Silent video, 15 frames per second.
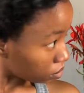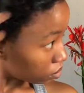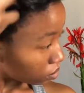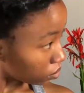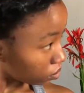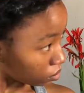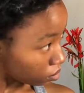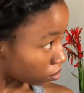over
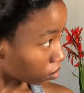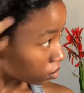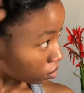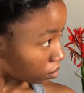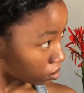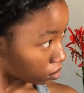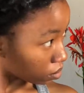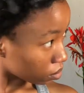with the
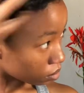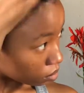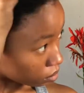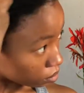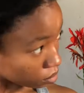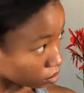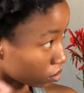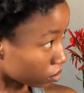styling
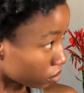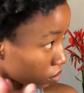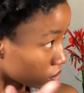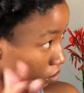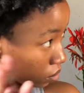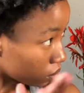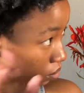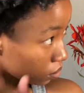gel.
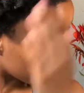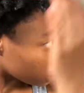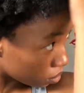So like